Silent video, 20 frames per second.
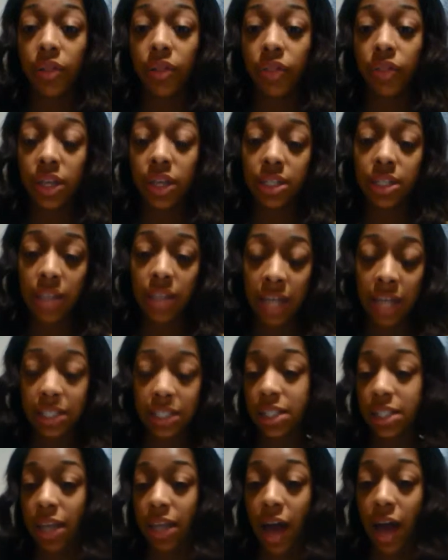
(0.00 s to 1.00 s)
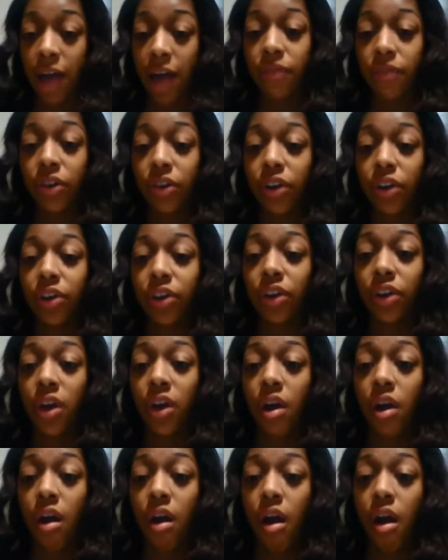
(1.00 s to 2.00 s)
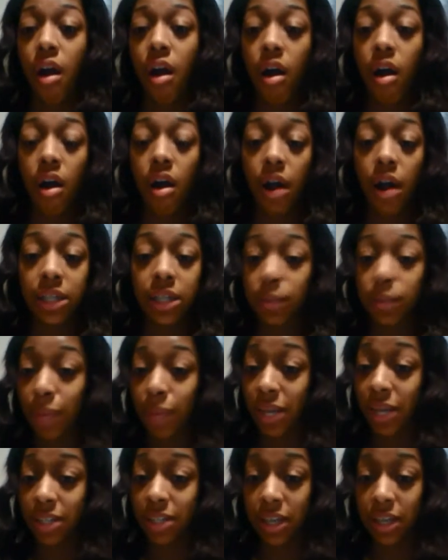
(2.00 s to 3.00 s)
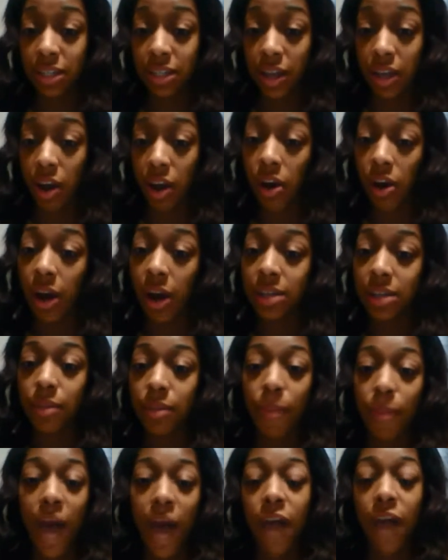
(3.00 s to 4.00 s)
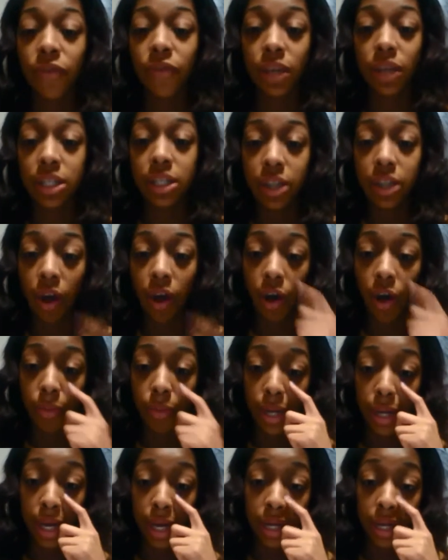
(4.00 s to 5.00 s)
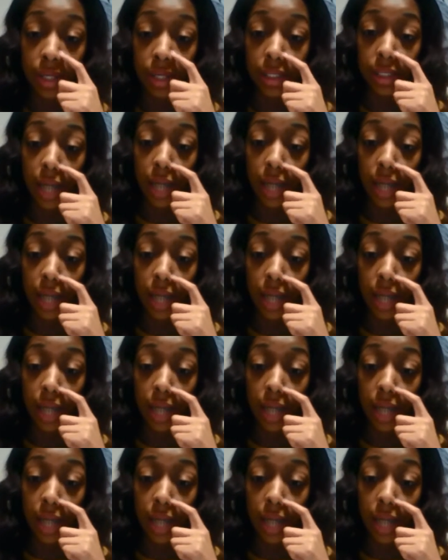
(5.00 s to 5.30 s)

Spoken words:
these lessons that I've learned are as amazing as they are, as impactful as they are, because